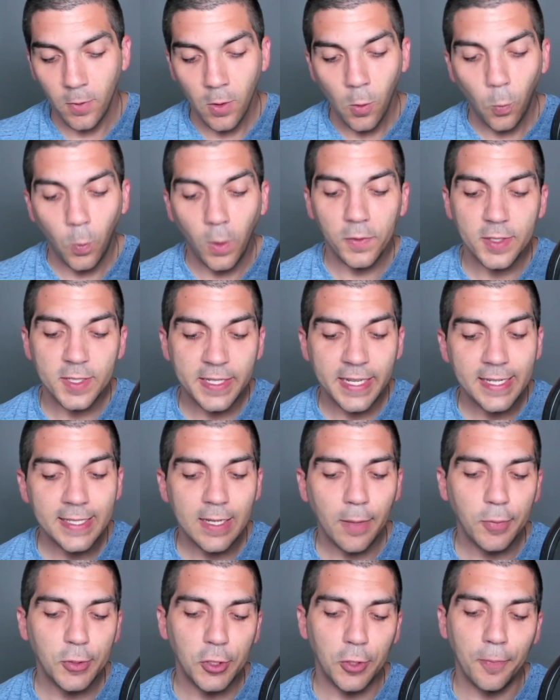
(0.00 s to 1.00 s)
While the skin
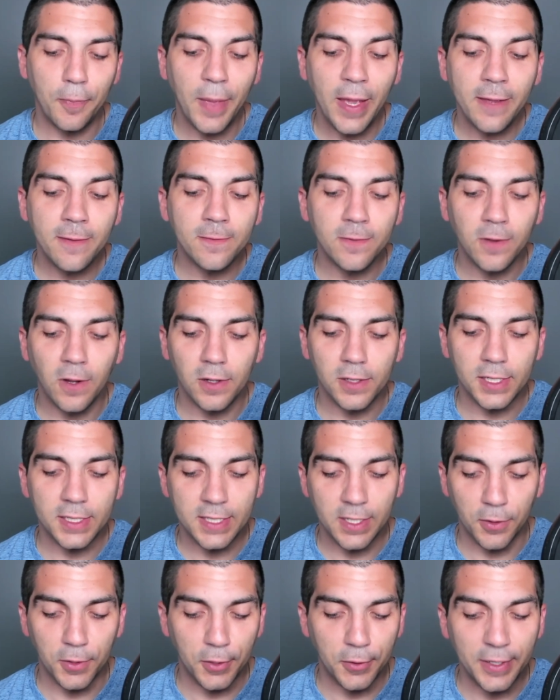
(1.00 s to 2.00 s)
temperature may fall to
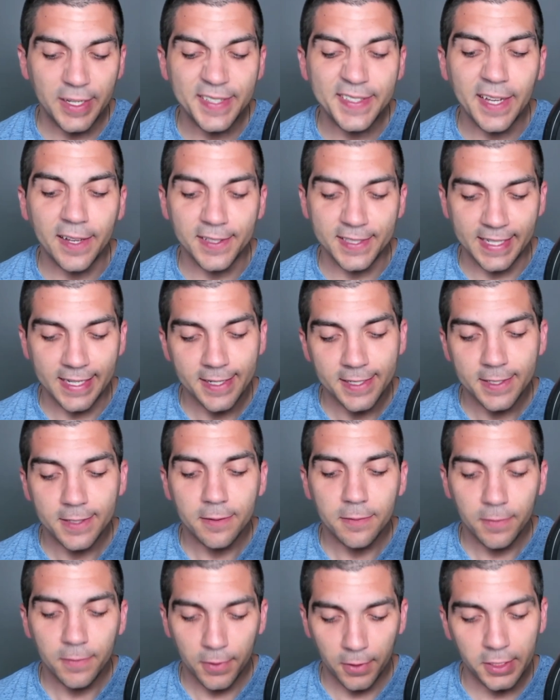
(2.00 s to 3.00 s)
0 degrees Celsius,
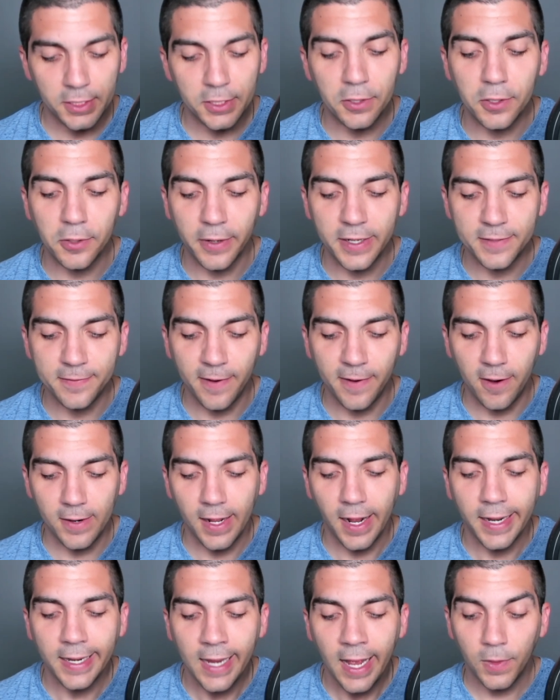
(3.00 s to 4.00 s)
32 degrees
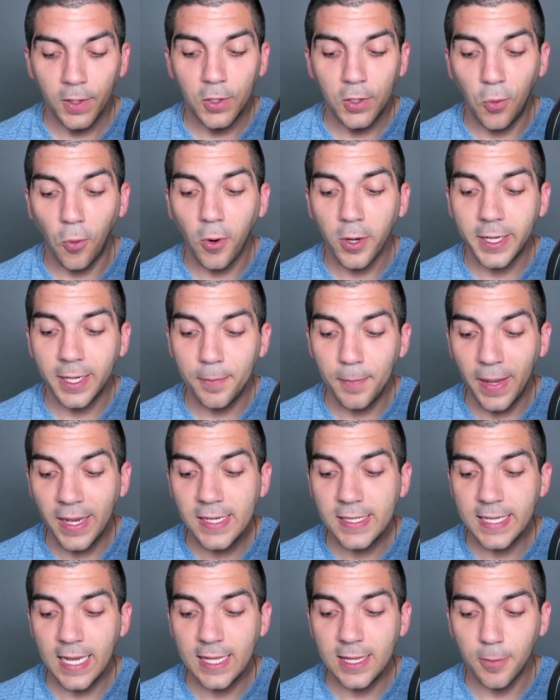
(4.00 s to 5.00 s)
Fahrenheit, the core can
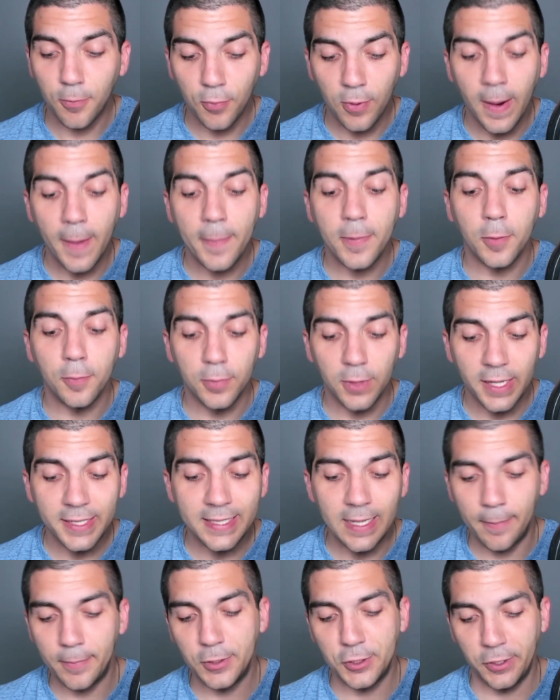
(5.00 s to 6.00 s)
maintain the proper blood
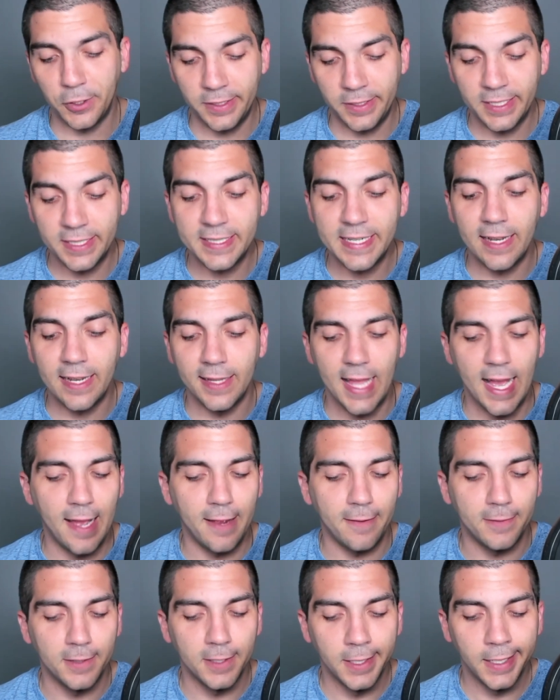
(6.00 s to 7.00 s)
temperature to stay alive.
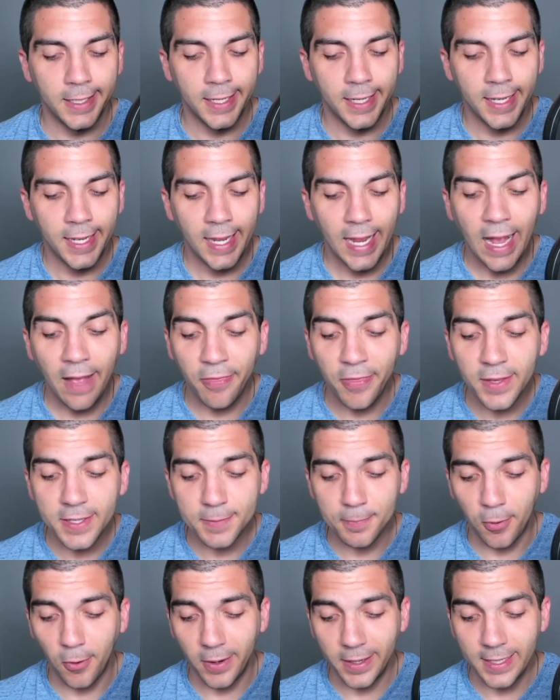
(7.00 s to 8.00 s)
At this
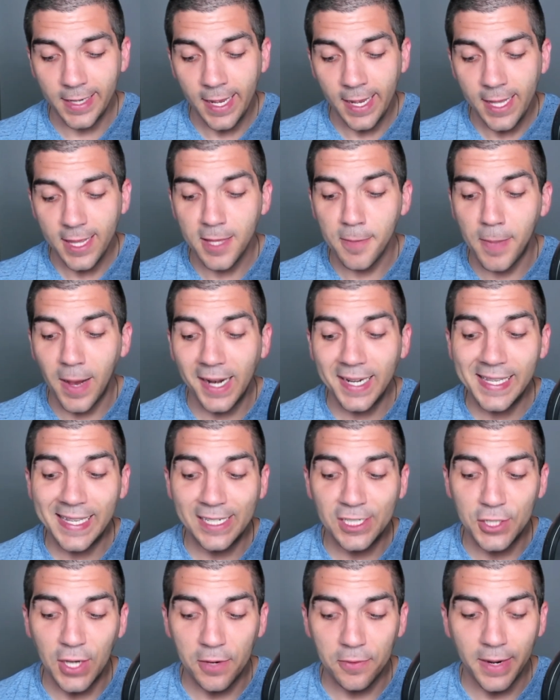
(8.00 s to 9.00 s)
point, the body can
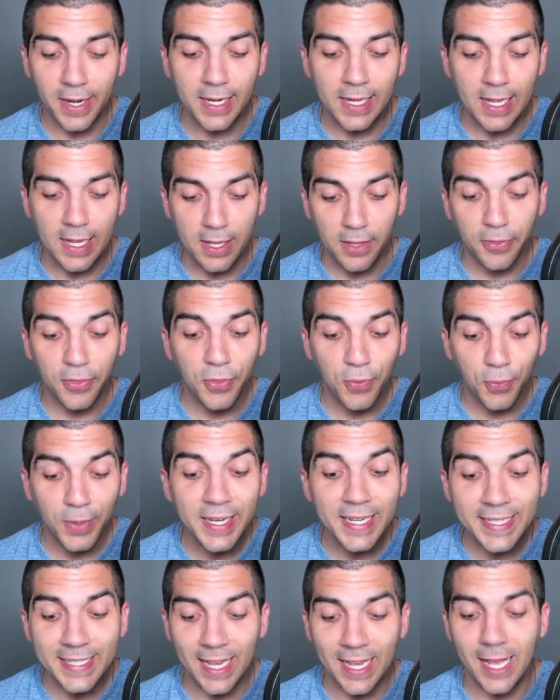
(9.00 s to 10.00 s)
generate heat 3
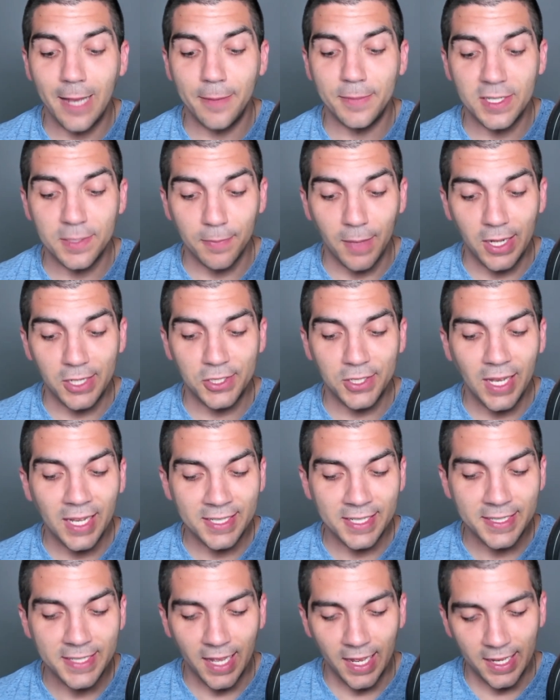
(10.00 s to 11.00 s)
times as much as
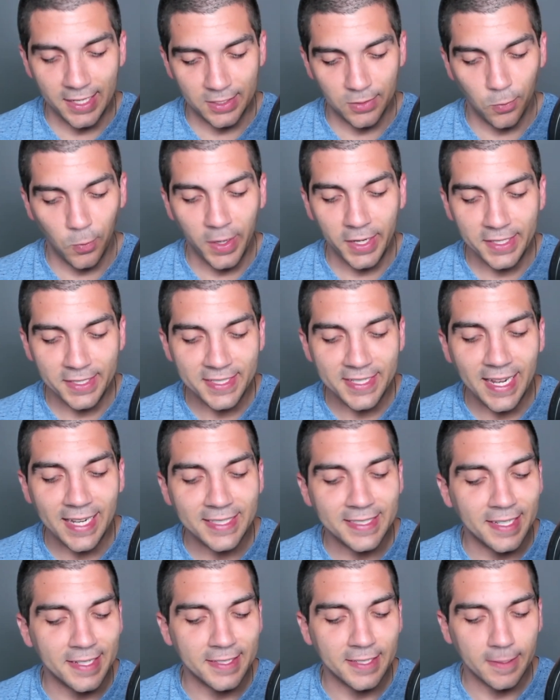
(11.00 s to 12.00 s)
it does when in
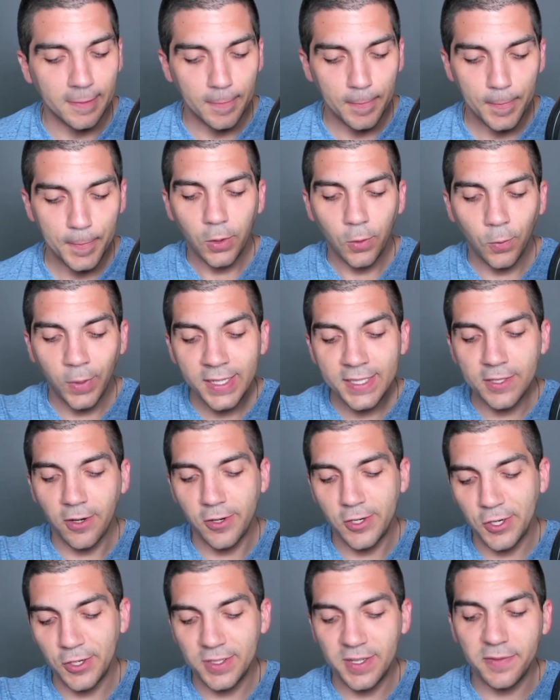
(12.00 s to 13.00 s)
stasis.
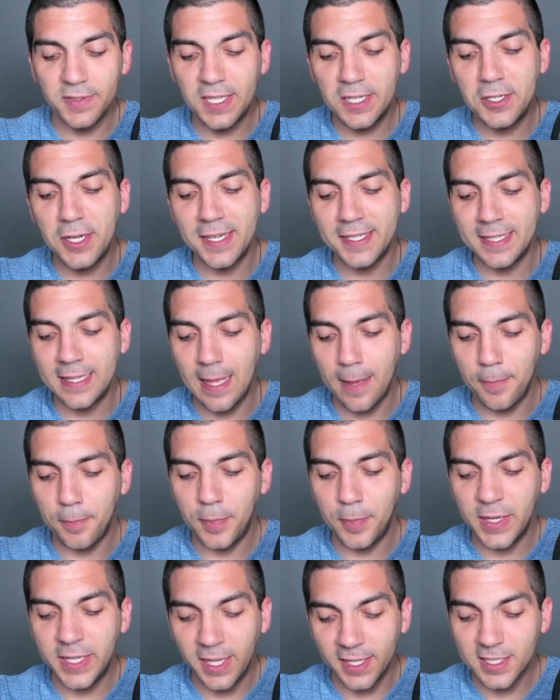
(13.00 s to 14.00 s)
Researchers have suggested that
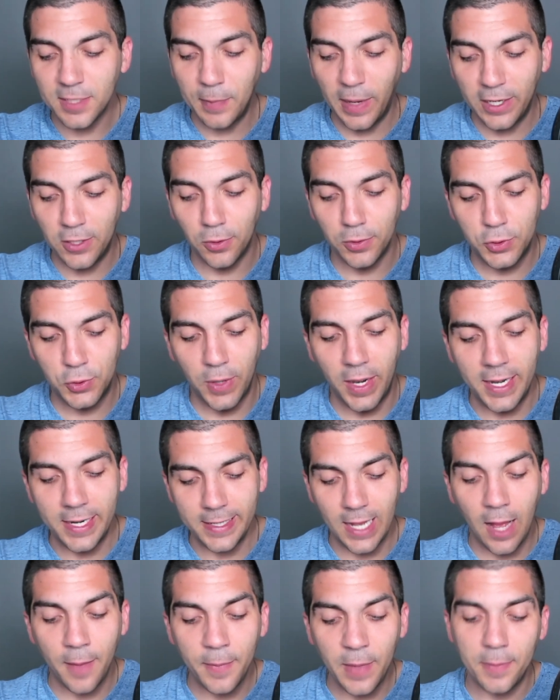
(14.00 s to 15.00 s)
because of my cold training,
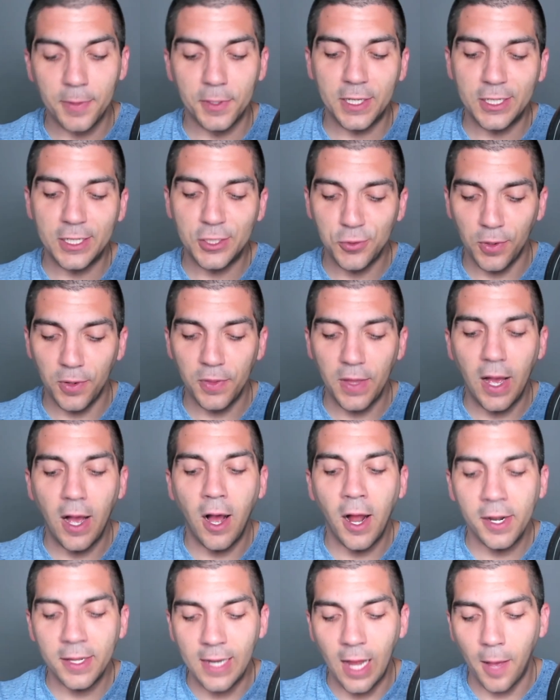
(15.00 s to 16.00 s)
I'm able to control the
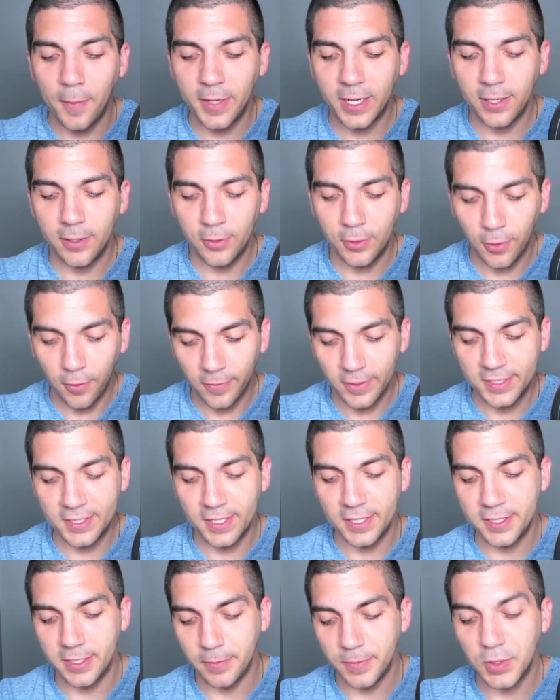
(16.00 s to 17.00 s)
autonomic nervous
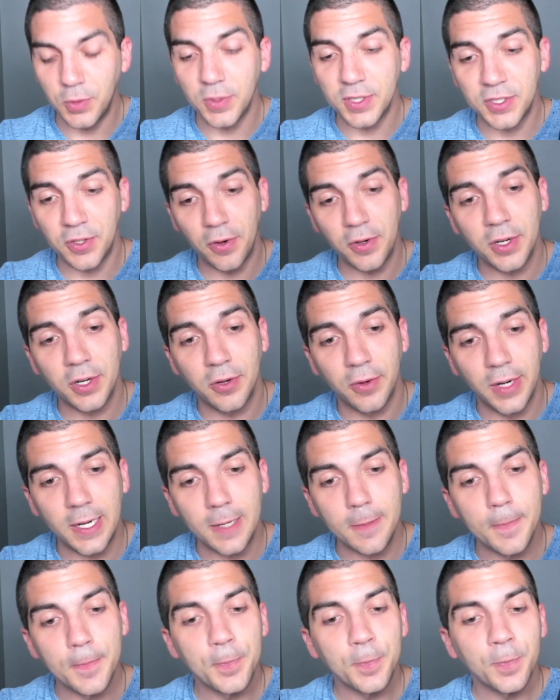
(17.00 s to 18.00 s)
system to a certain degree.
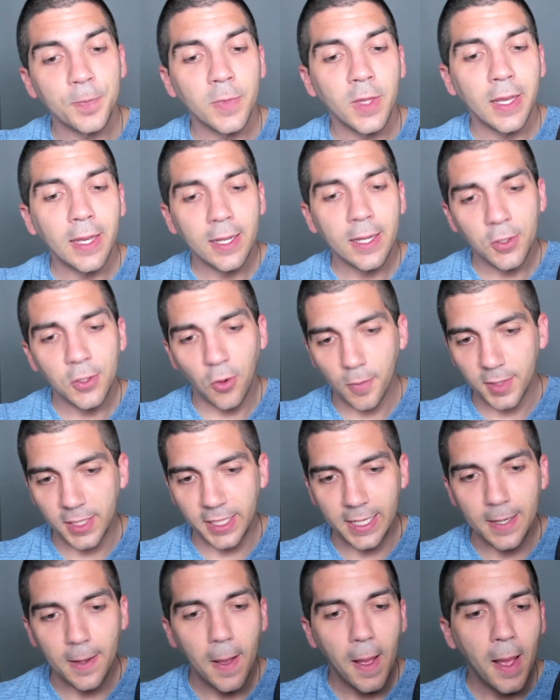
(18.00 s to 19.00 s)

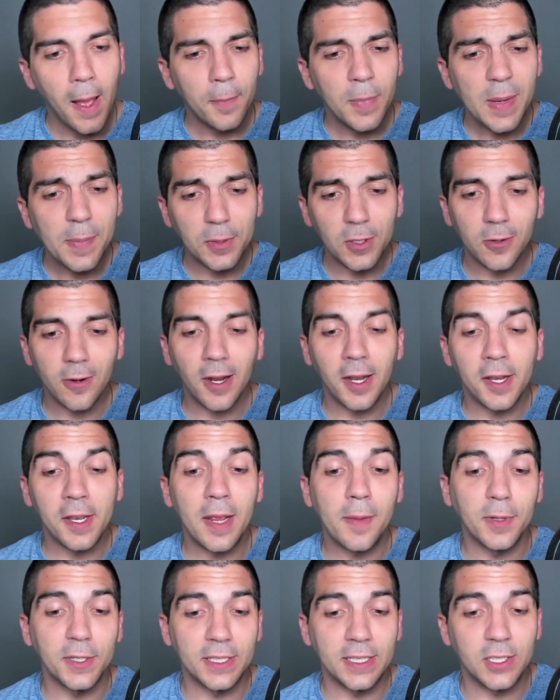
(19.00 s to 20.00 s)
Normally, people are
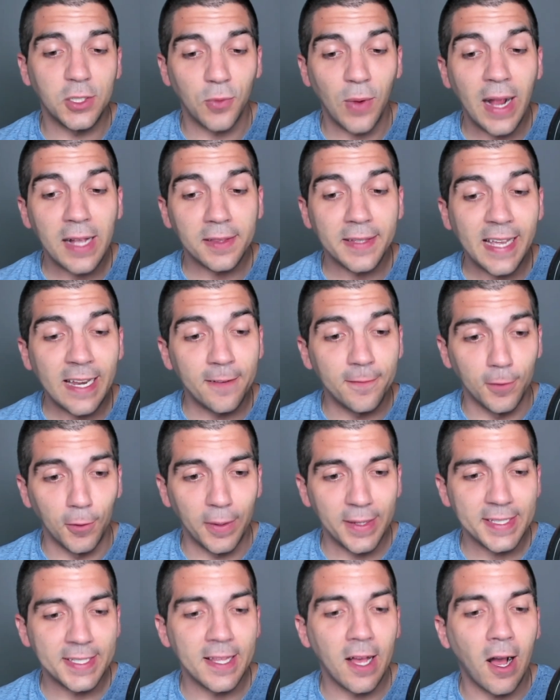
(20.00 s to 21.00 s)
unable to directly
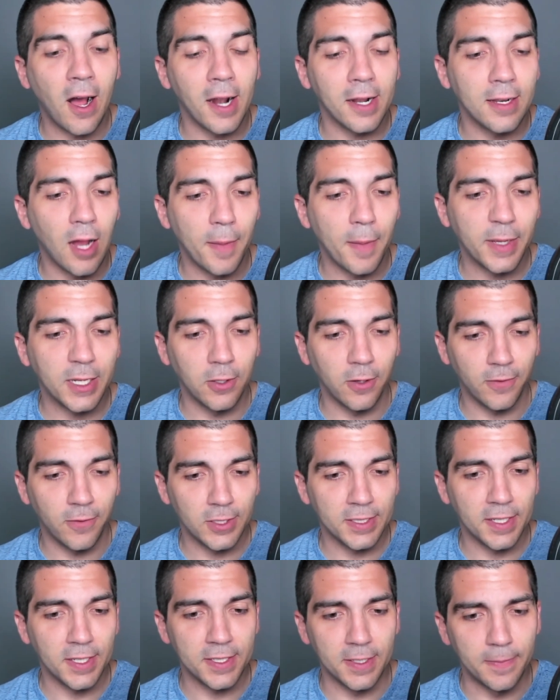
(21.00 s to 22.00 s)
influence the autonomic nervous
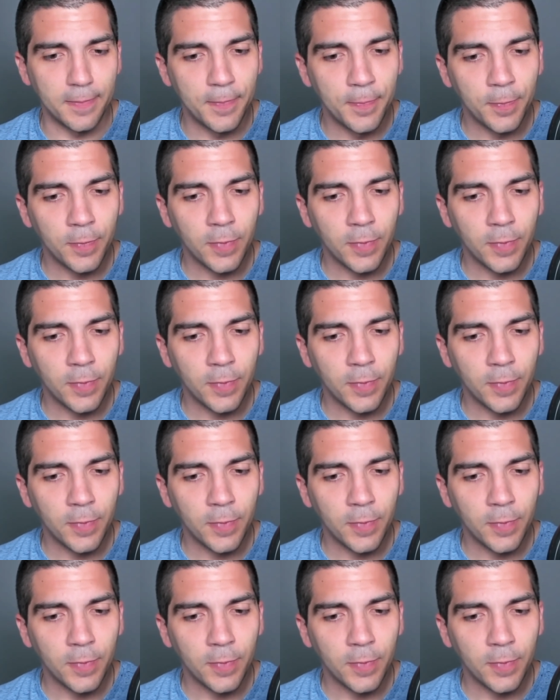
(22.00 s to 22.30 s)
system,